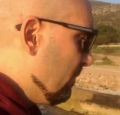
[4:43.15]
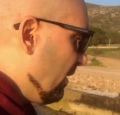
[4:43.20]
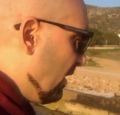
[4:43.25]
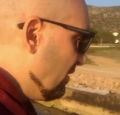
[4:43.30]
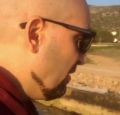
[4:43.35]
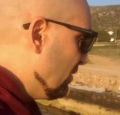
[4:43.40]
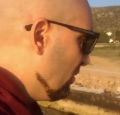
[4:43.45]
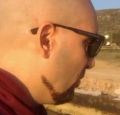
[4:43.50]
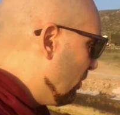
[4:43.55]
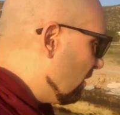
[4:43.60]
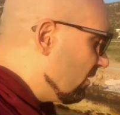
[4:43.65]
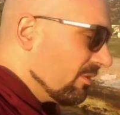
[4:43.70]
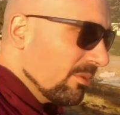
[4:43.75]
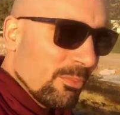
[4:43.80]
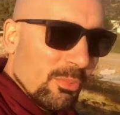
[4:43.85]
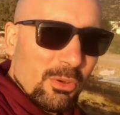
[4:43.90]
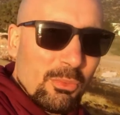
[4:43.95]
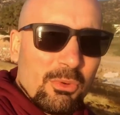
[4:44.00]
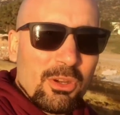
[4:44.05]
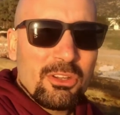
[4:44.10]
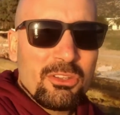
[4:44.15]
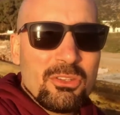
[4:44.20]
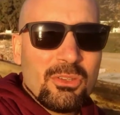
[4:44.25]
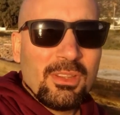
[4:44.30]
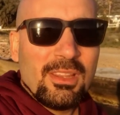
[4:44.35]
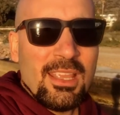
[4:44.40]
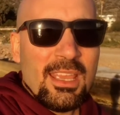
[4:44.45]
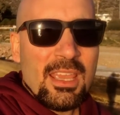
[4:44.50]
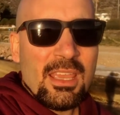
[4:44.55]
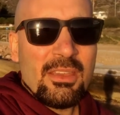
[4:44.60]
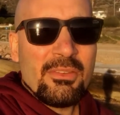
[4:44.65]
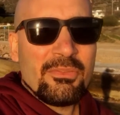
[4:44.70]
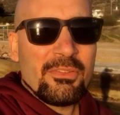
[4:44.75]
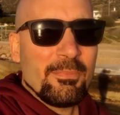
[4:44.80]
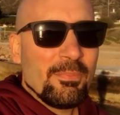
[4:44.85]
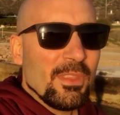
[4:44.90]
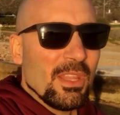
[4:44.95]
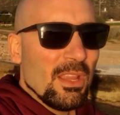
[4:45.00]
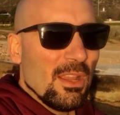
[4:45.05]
depending where, where, where you live,